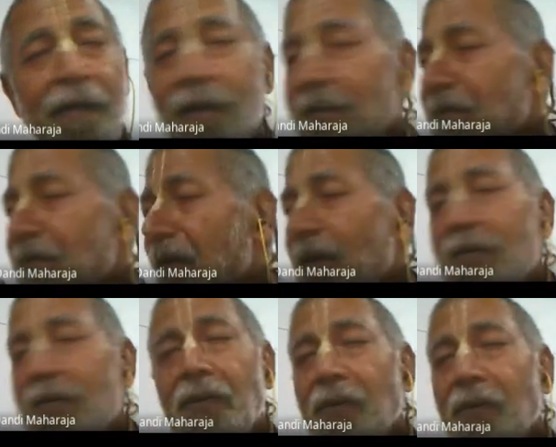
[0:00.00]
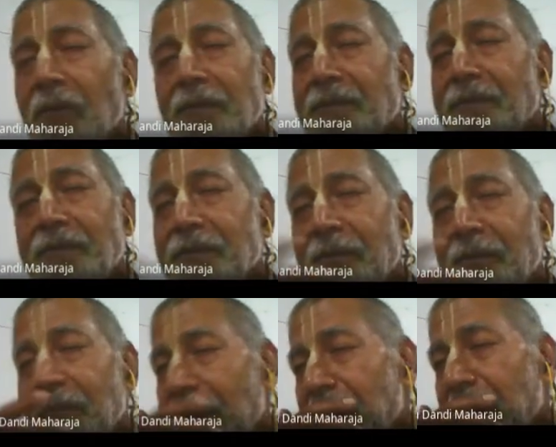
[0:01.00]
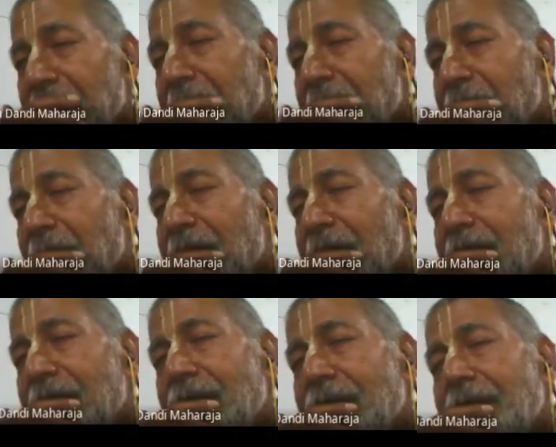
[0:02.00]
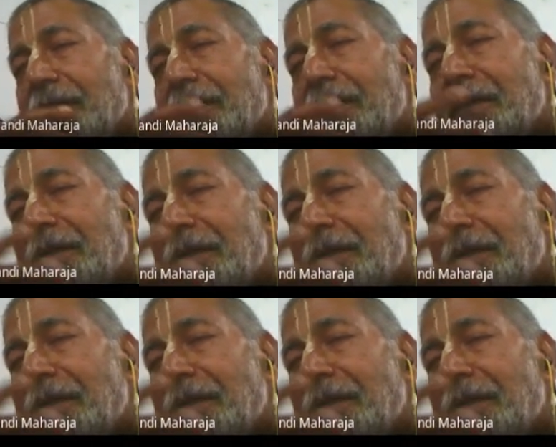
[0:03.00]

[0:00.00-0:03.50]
untrue. Because why? He might